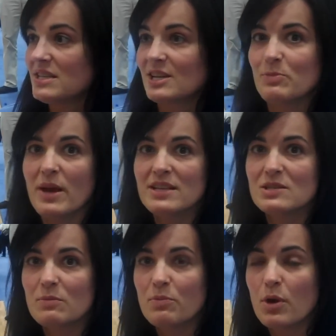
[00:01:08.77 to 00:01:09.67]
a
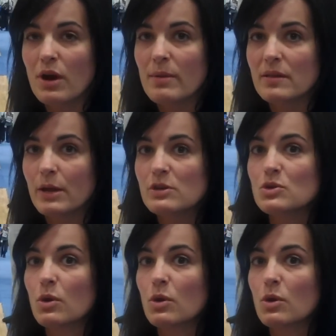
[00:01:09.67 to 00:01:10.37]
text-based programming language,